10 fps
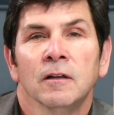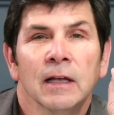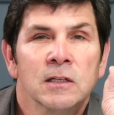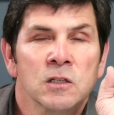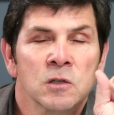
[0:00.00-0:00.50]

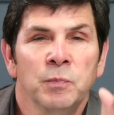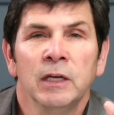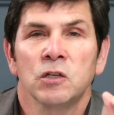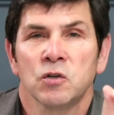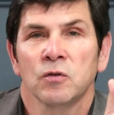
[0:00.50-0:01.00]
let's
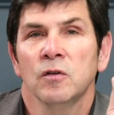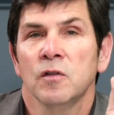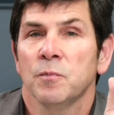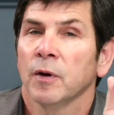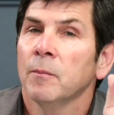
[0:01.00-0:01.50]
speak
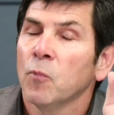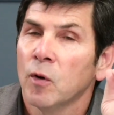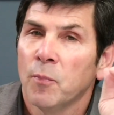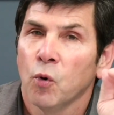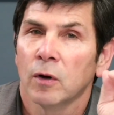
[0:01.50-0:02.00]
truth, but
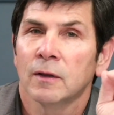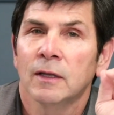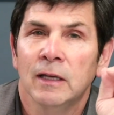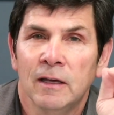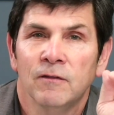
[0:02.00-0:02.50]
more
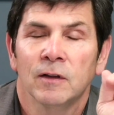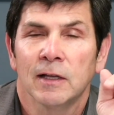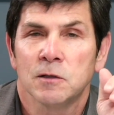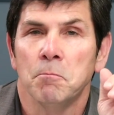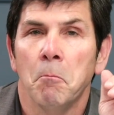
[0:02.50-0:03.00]
importantly, even
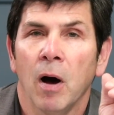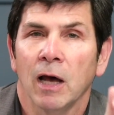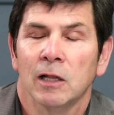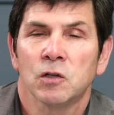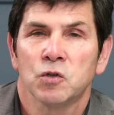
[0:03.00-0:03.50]
let's
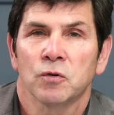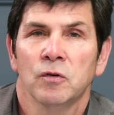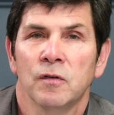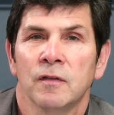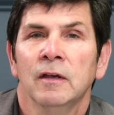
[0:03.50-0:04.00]
model
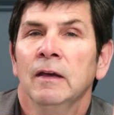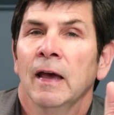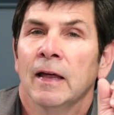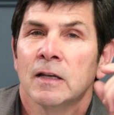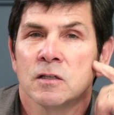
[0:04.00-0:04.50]
truth.
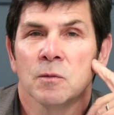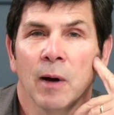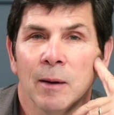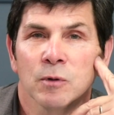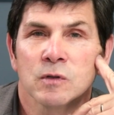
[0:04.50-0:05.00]
And as the
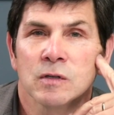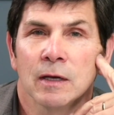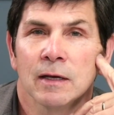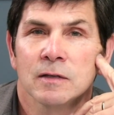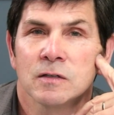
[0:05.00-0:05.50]
Bible
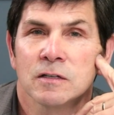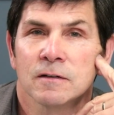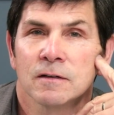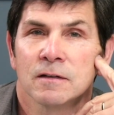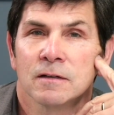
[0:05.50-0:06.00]
says,
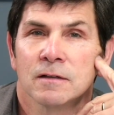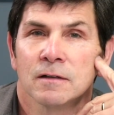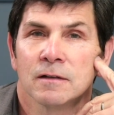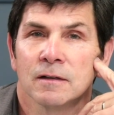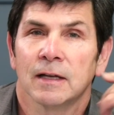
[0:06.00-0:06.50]

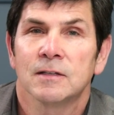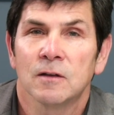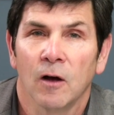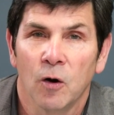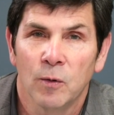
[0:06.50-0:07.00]

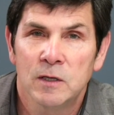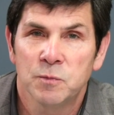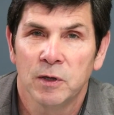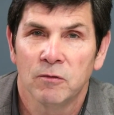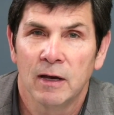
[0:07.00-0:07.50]
let's
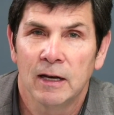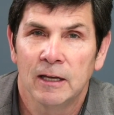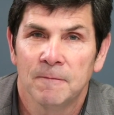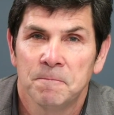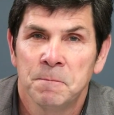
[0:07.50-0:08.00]
always be
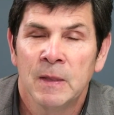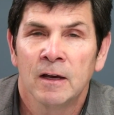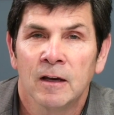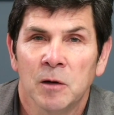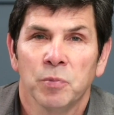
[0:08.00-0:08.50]
ready.
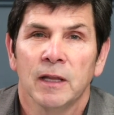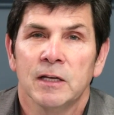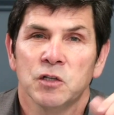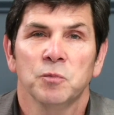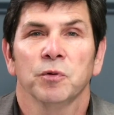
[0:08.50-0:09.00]
God
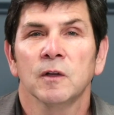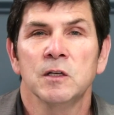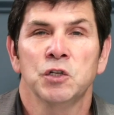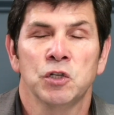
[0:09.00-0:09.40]
bless you. Please